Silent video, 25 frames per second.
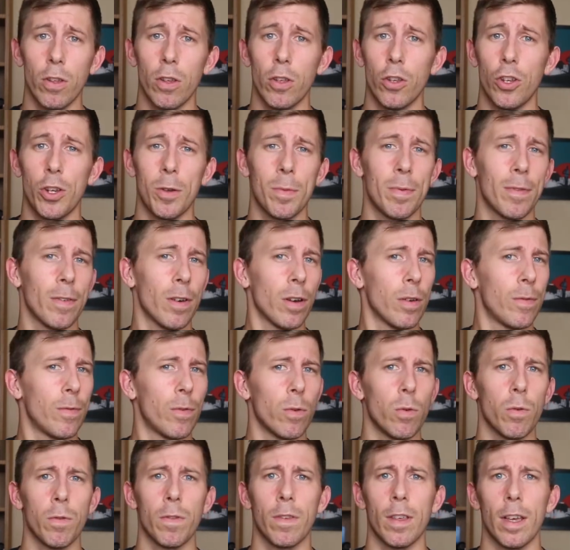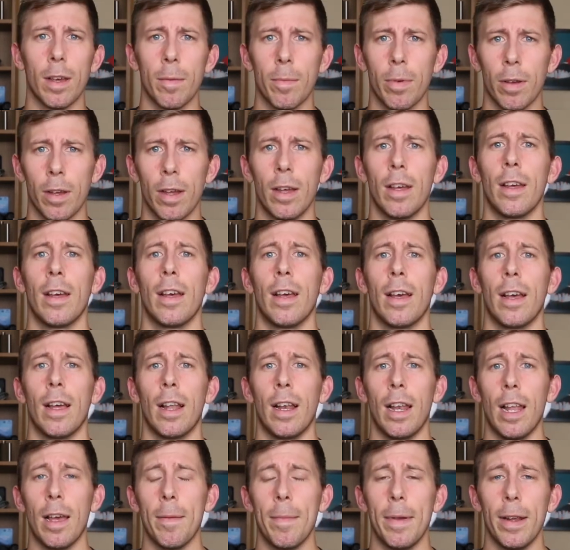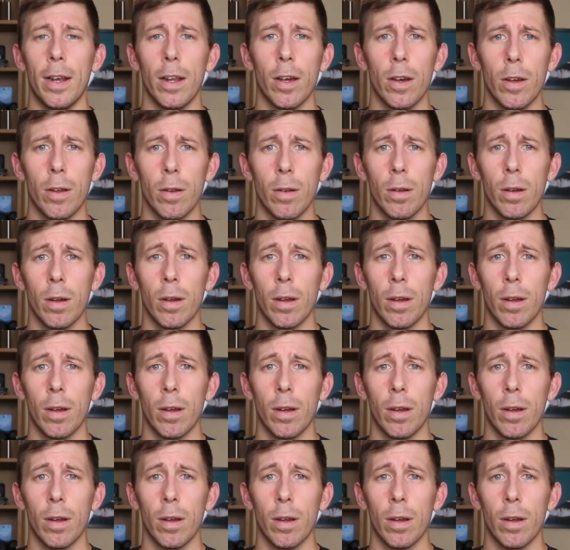Do you prefer a full zip? Let me know.